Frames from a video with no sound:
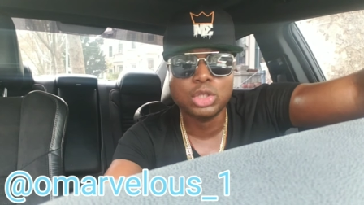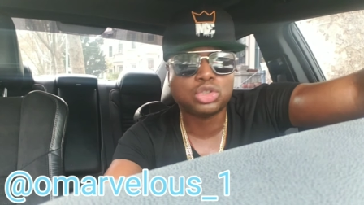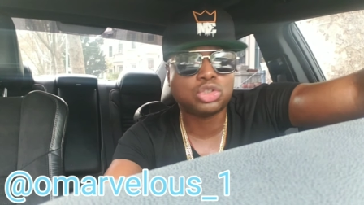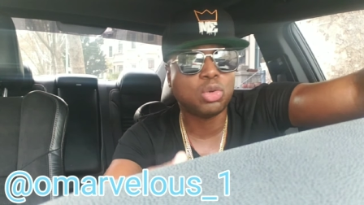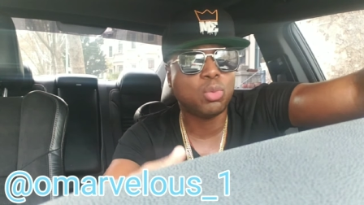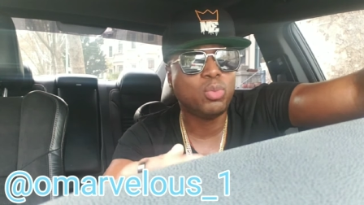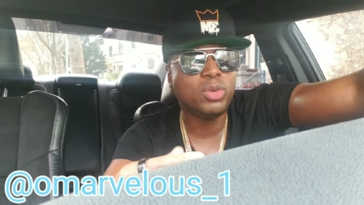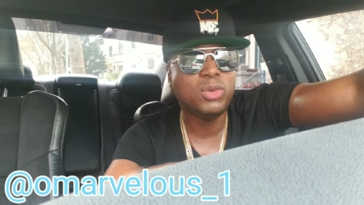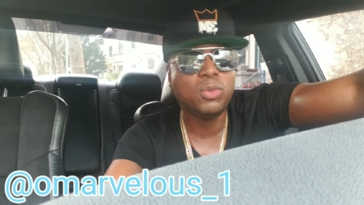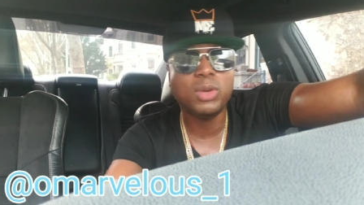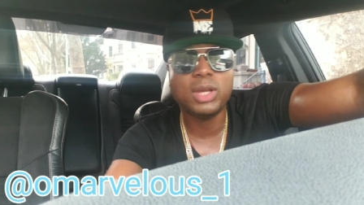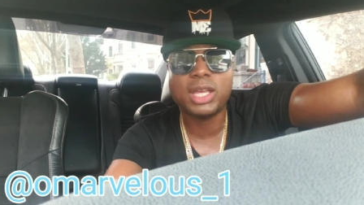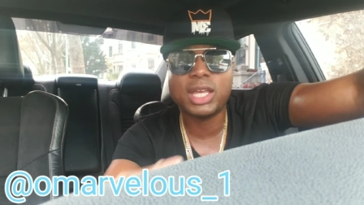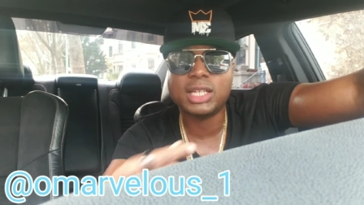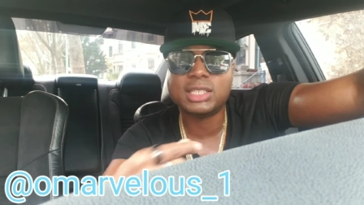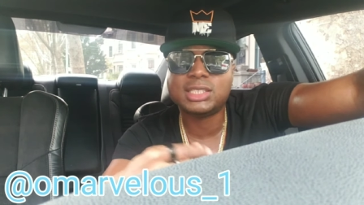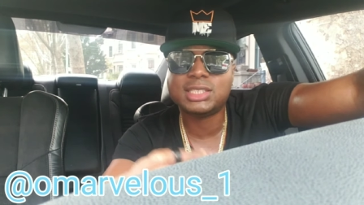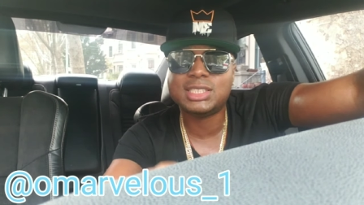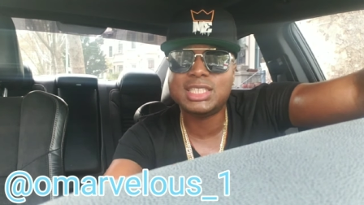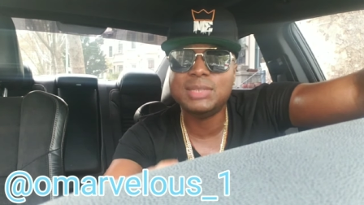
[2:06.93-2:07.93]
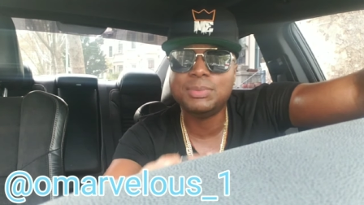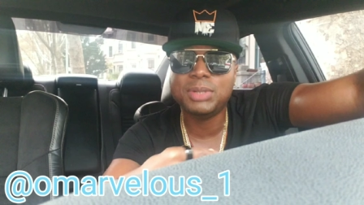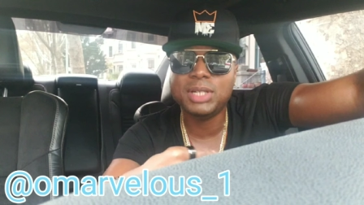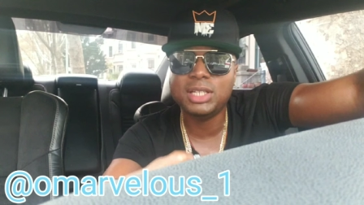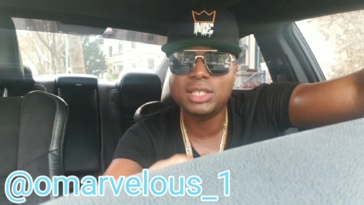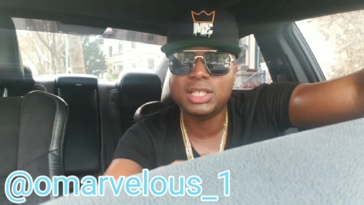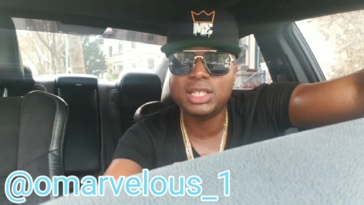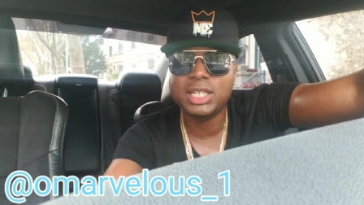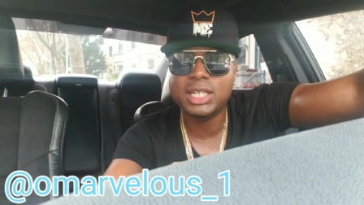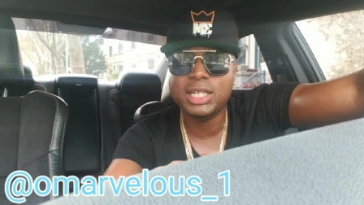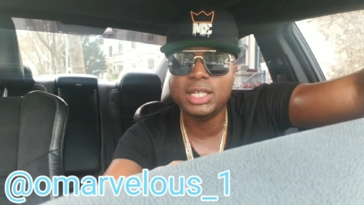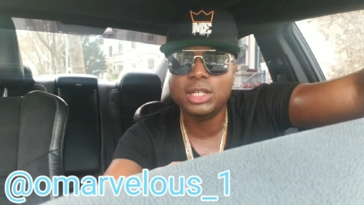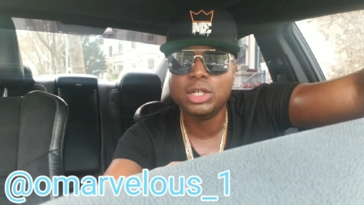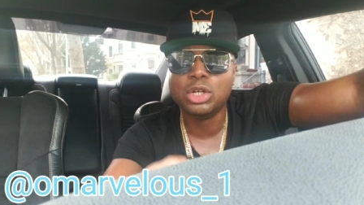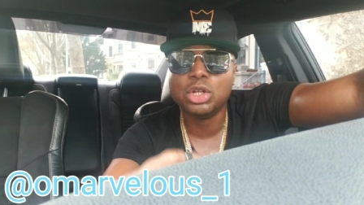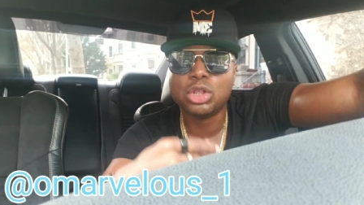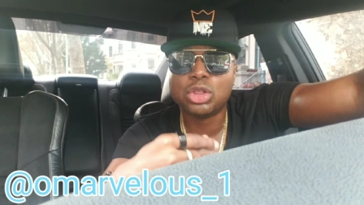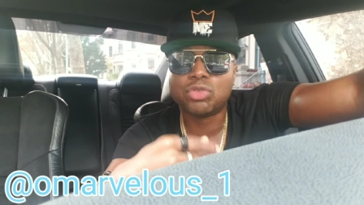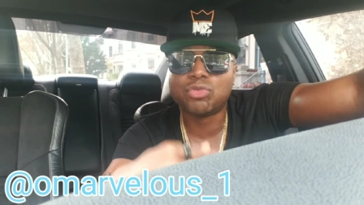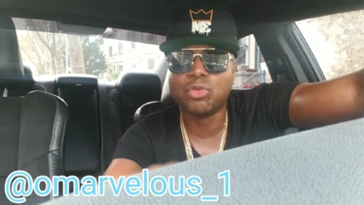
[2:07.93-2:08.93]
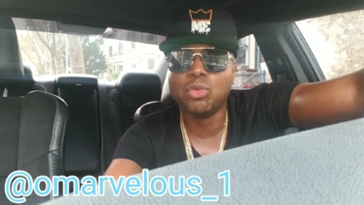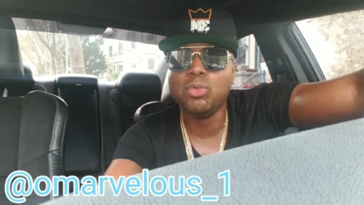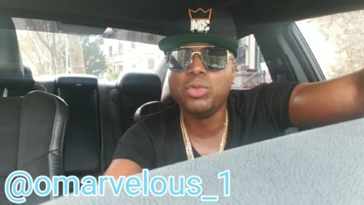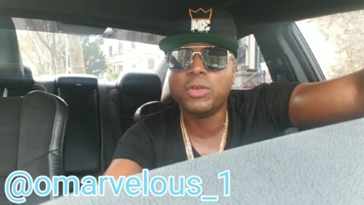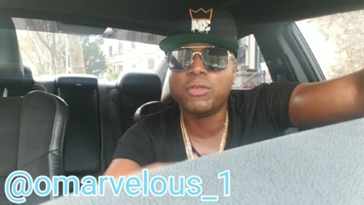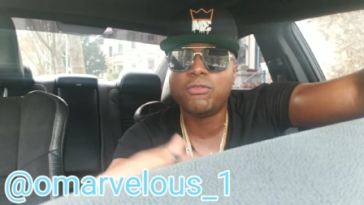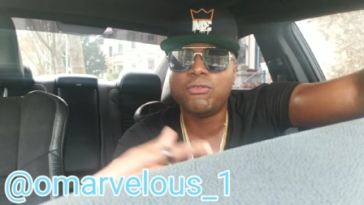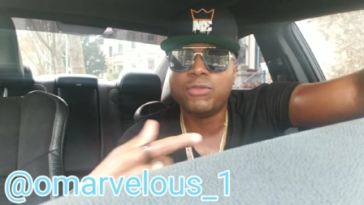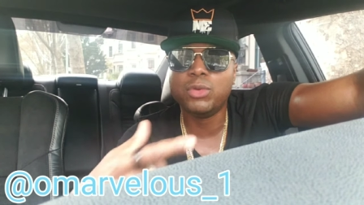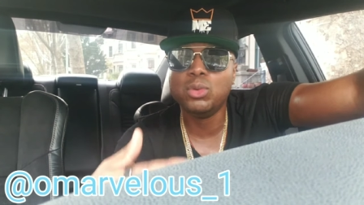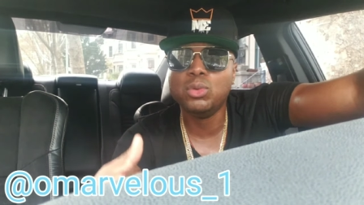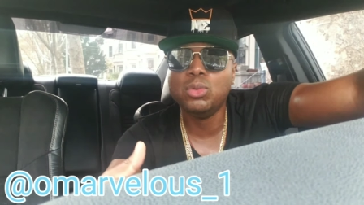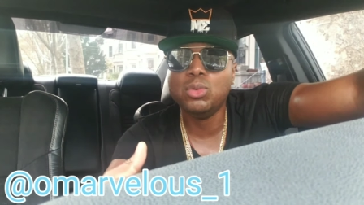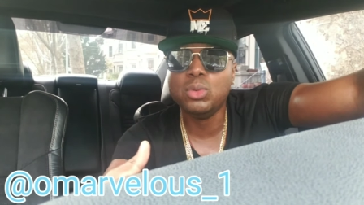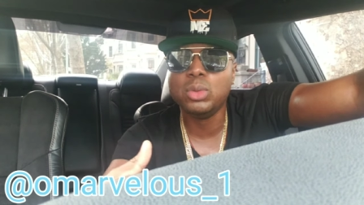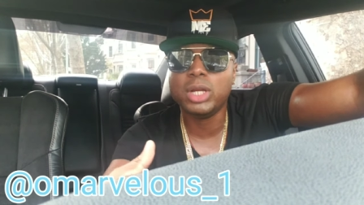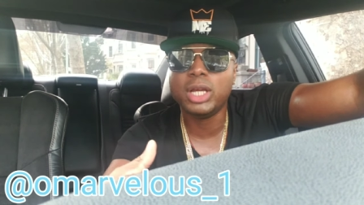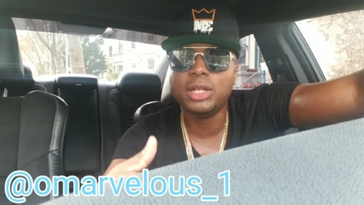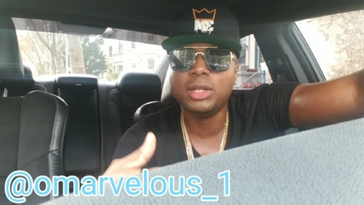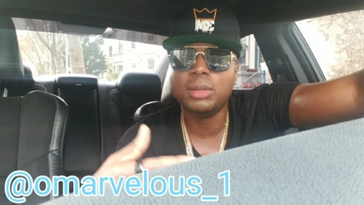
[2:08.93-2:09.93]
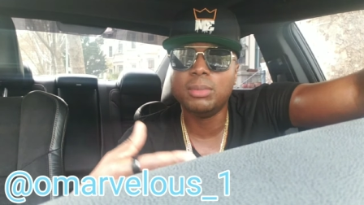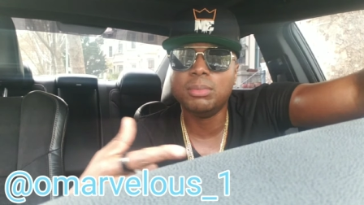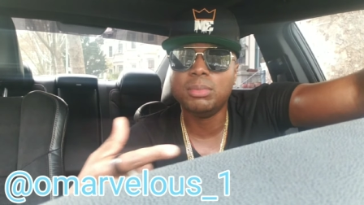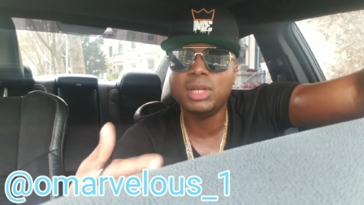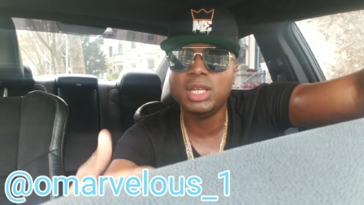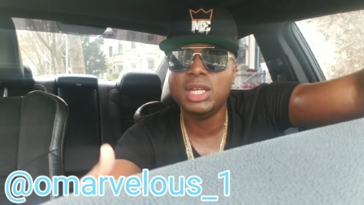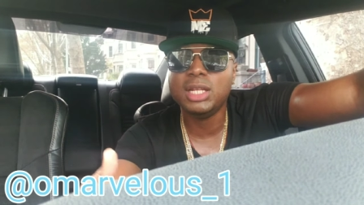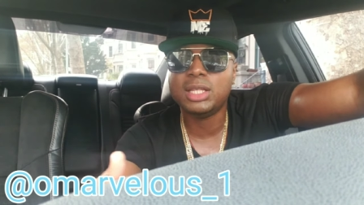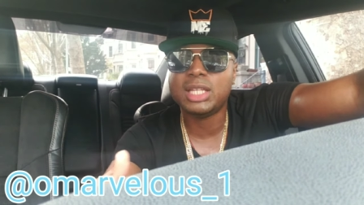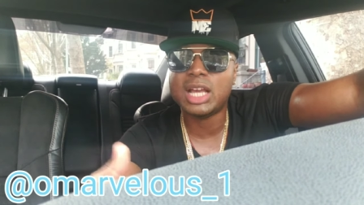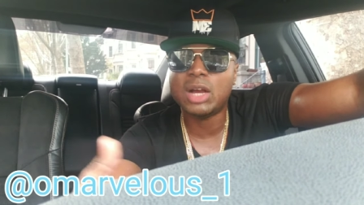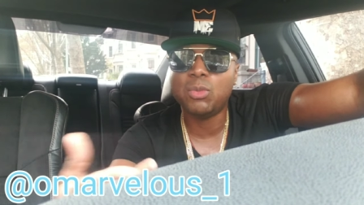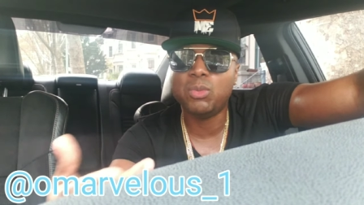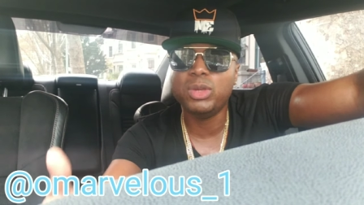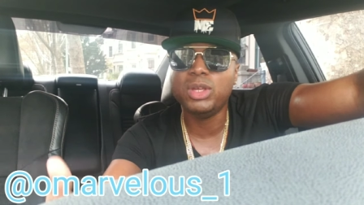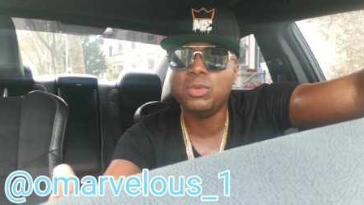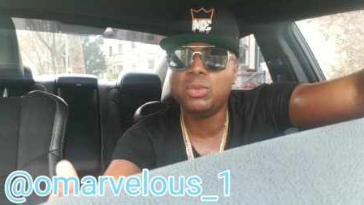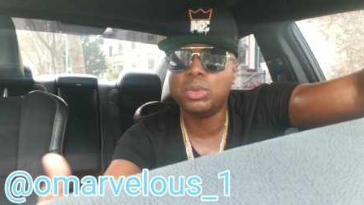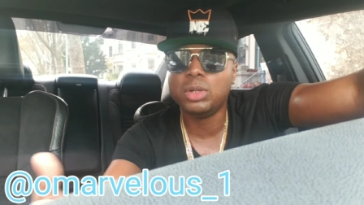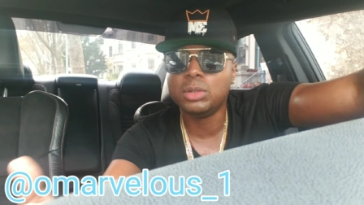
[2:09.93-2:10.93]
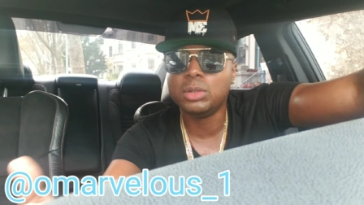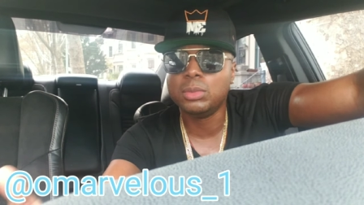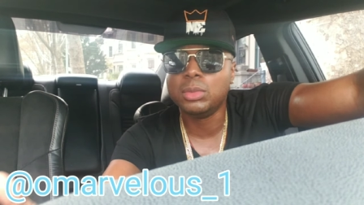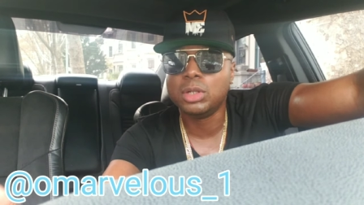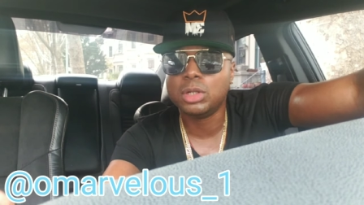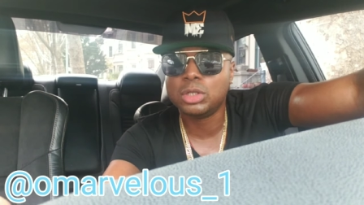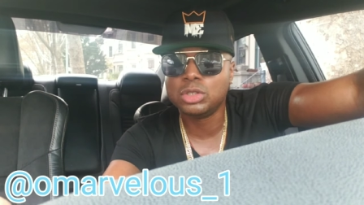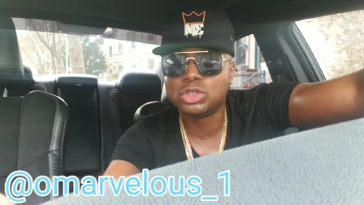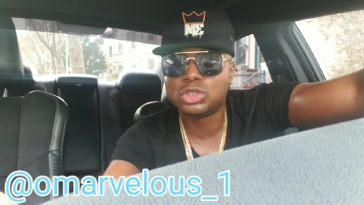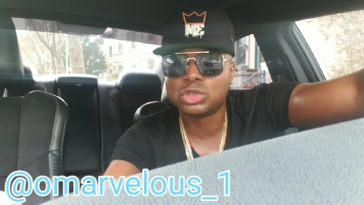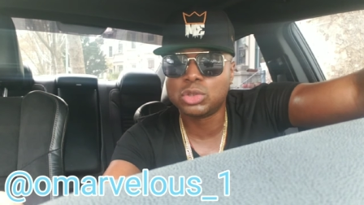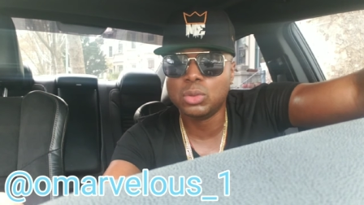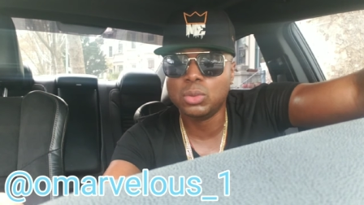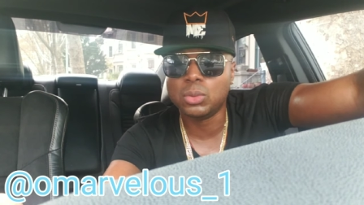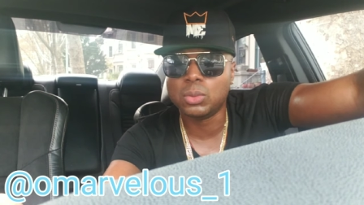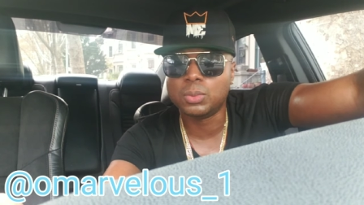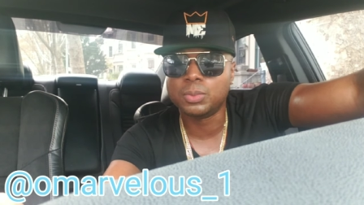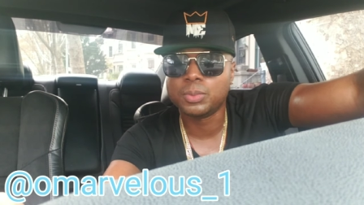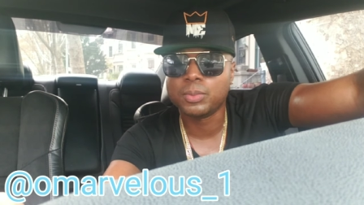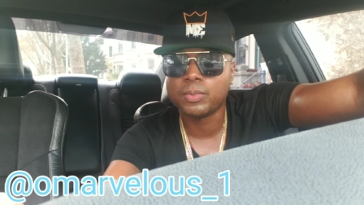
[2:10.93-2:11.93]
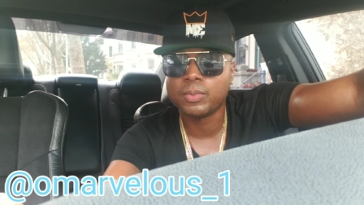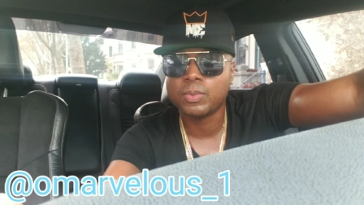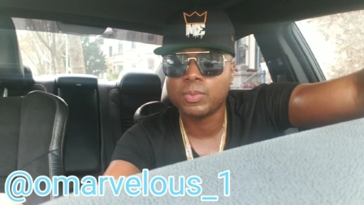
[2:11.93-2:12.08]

So we would get CBD through the food and the meat that we would consume.